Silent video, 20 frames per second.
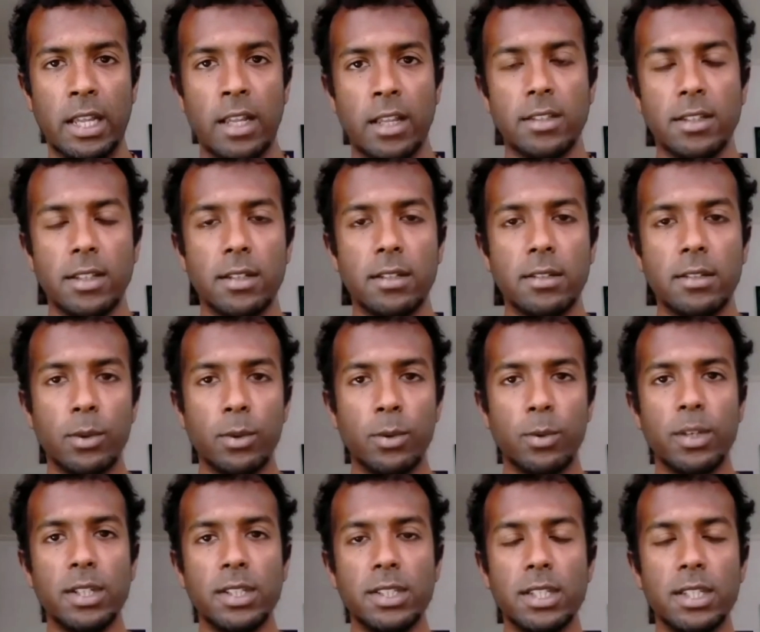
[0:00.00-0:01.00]
So there's
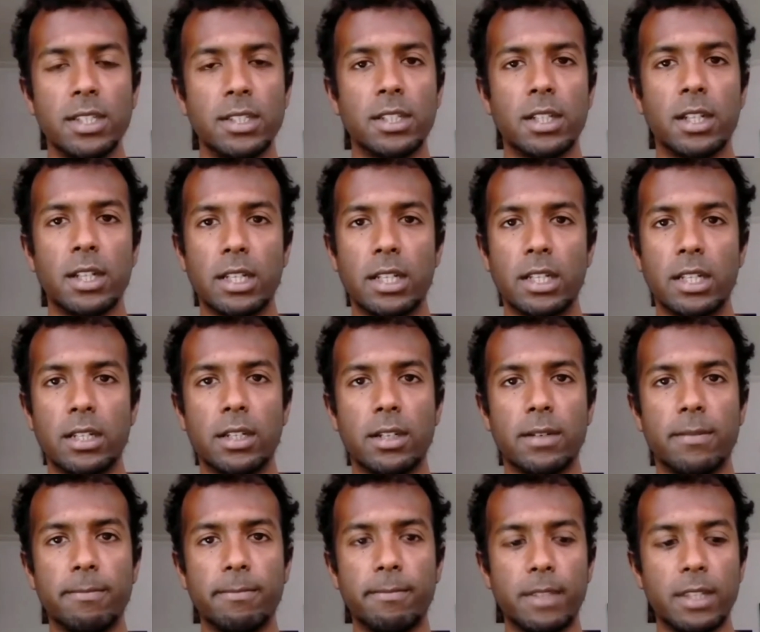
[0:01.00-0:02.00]
always these
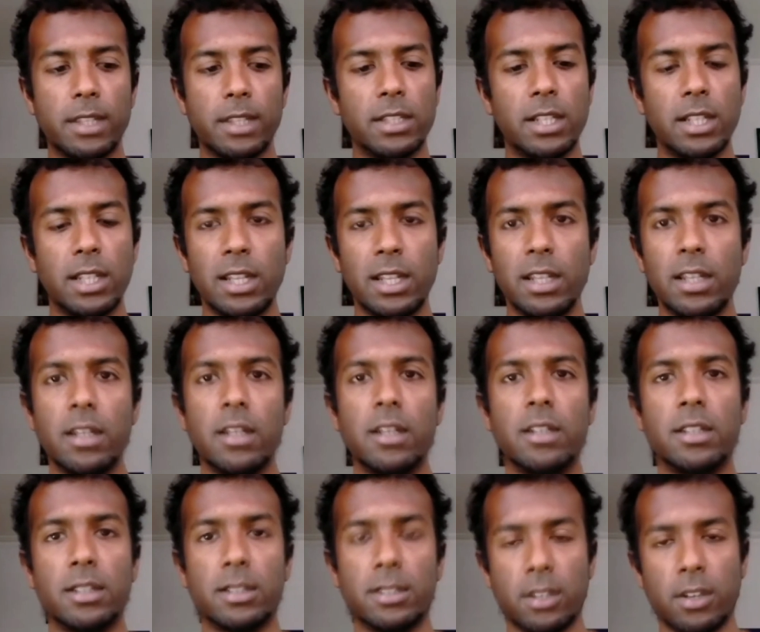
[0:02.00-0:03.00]

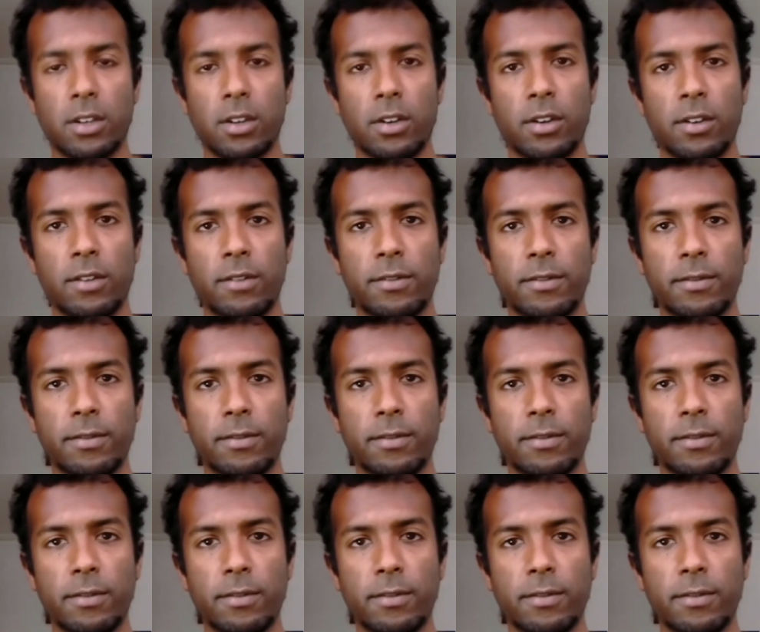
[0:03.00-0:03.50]
lineages of